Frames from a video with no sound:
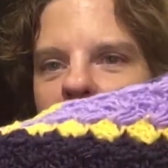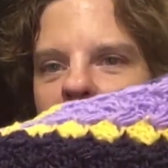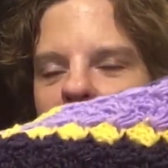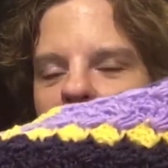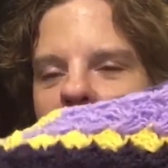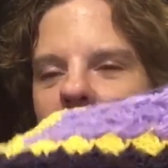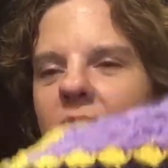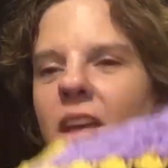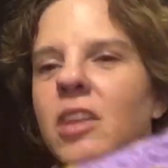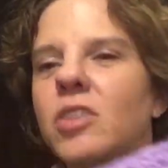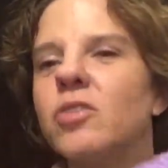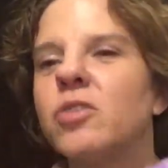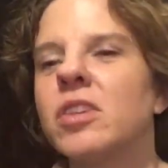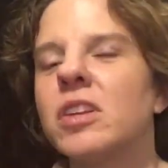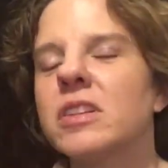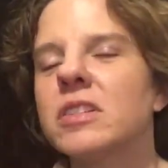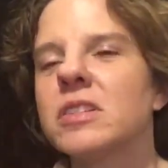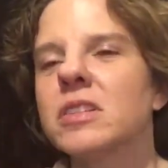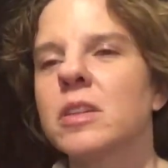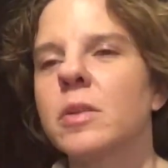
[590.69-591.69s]
And then you
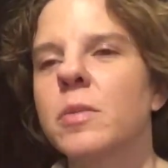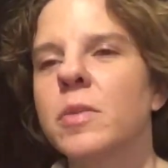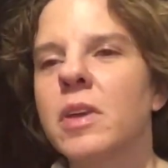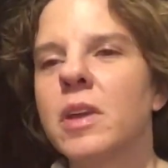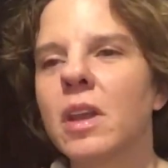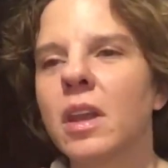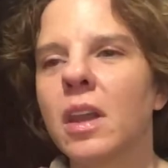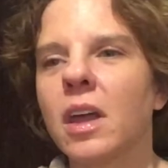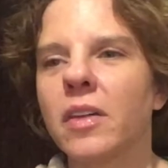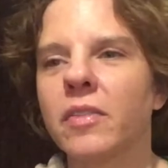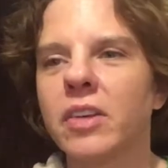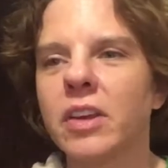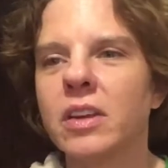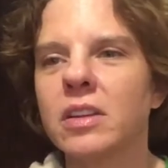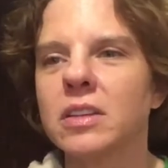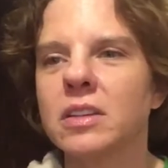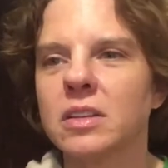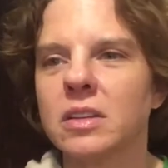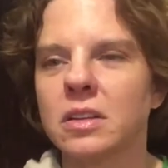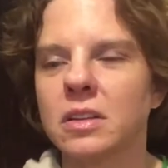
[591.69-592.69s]
get to the middle of
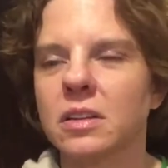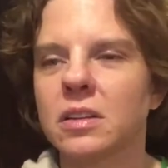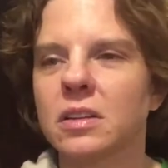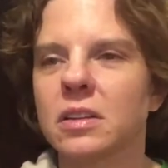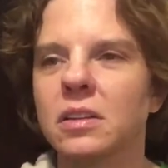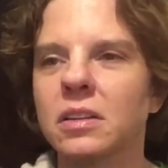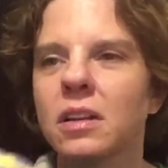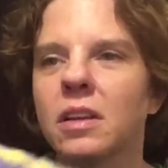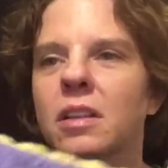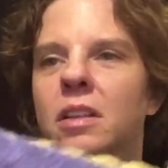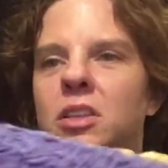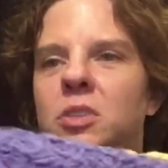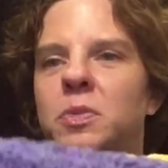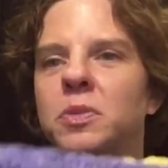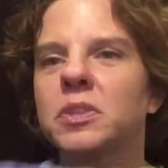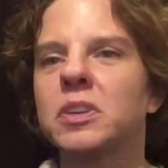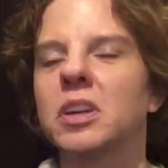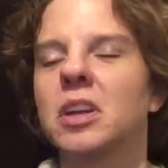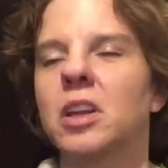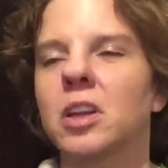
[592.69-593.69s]
it on this
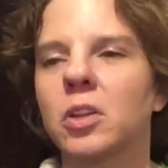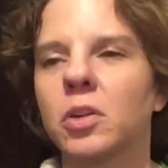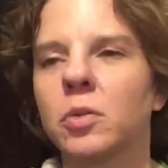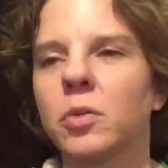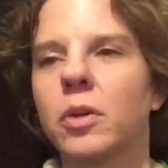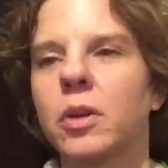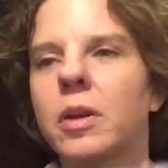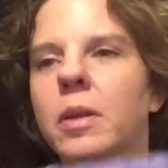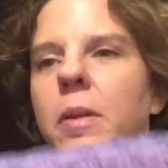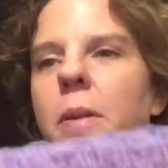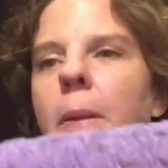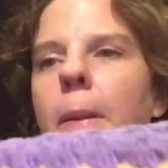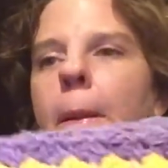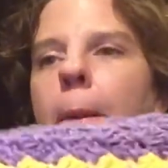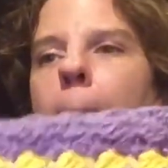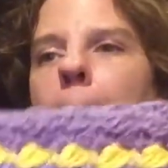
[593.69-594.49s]
particular one,